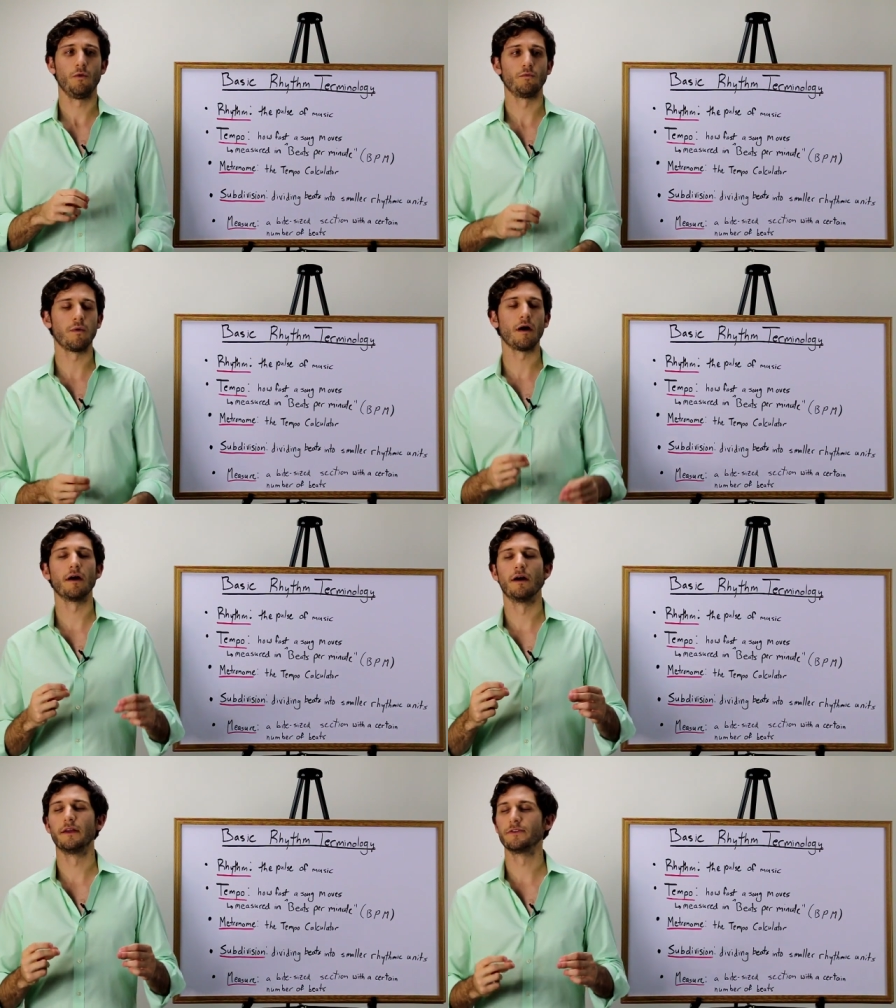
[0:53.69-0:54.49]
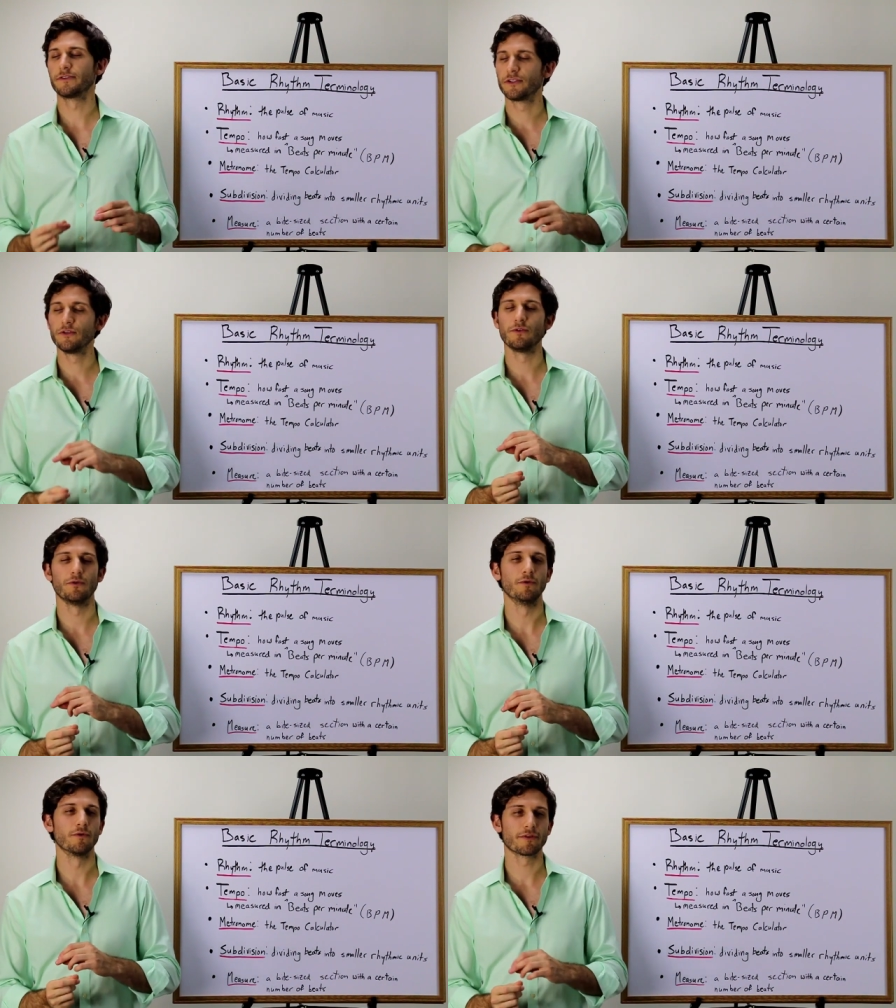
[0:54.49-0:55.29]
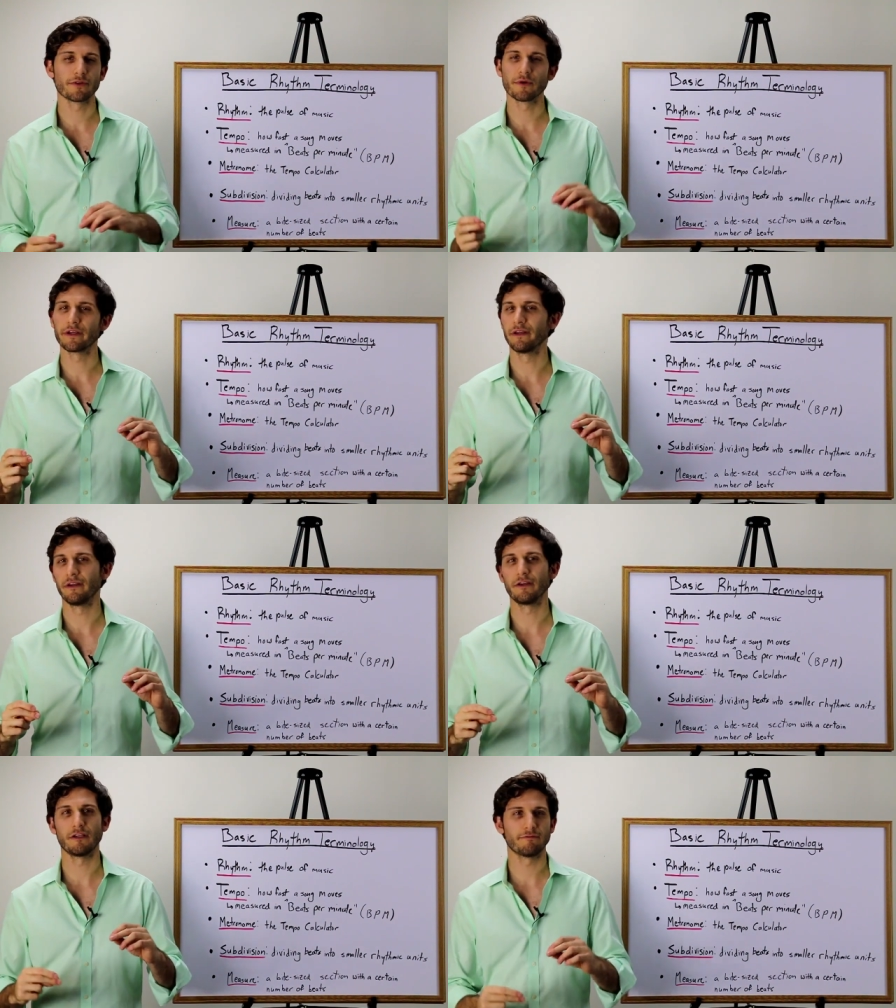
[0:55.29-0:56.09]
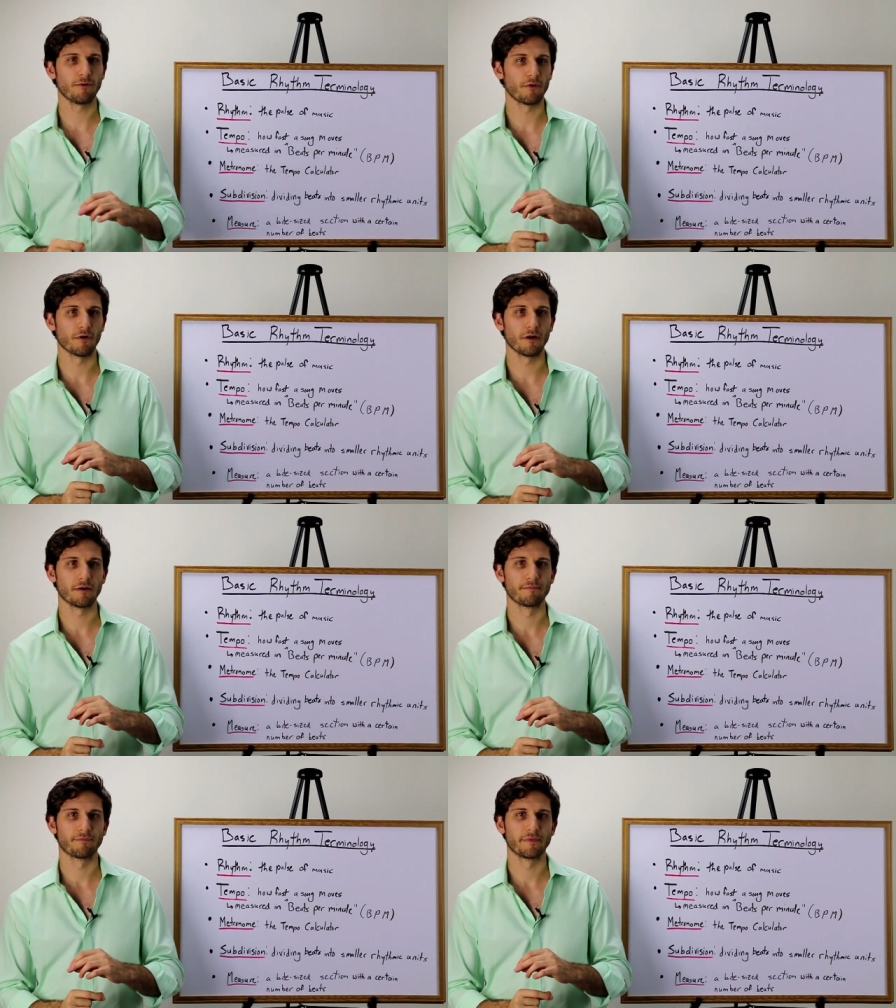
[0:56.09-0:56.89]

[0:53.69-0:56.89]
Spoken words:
1, 2, 3, 4